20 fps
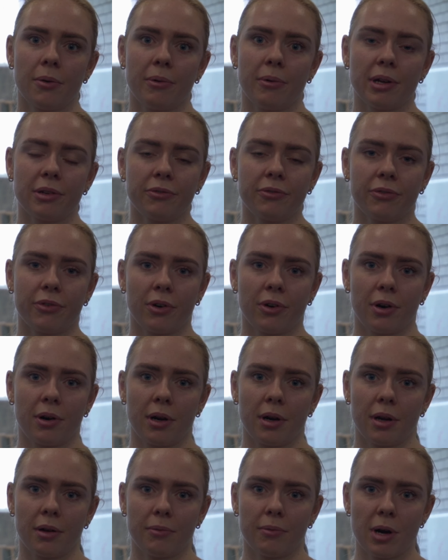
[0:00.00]
one
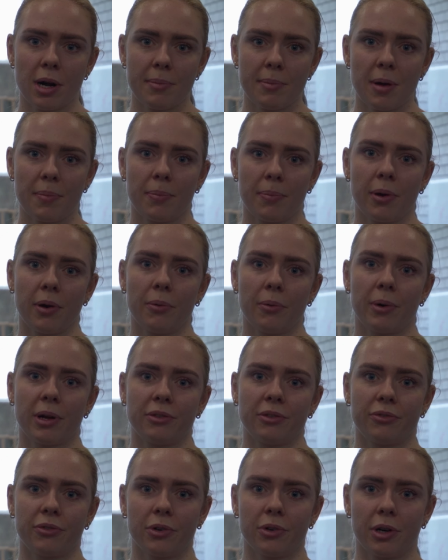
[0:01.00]
for warm-up,
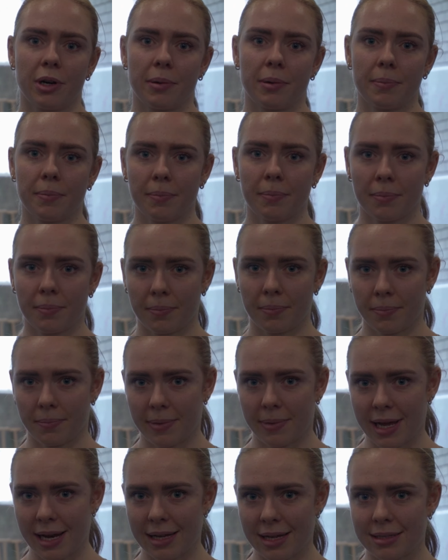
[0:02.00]
one for
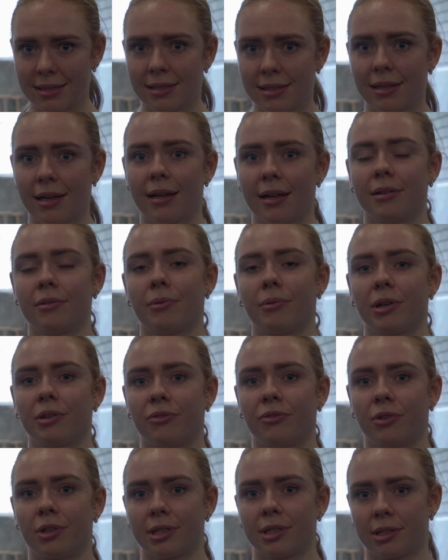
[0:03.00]
balance and one
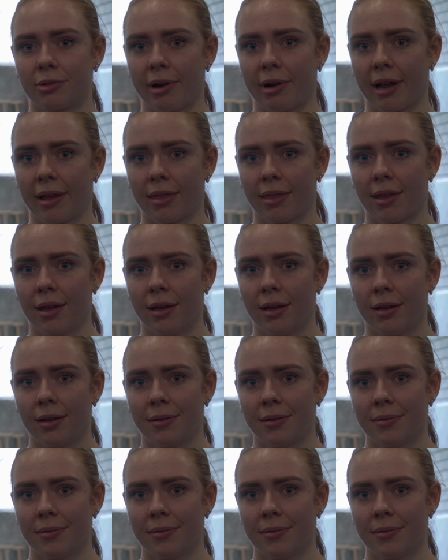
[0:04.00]
for strength.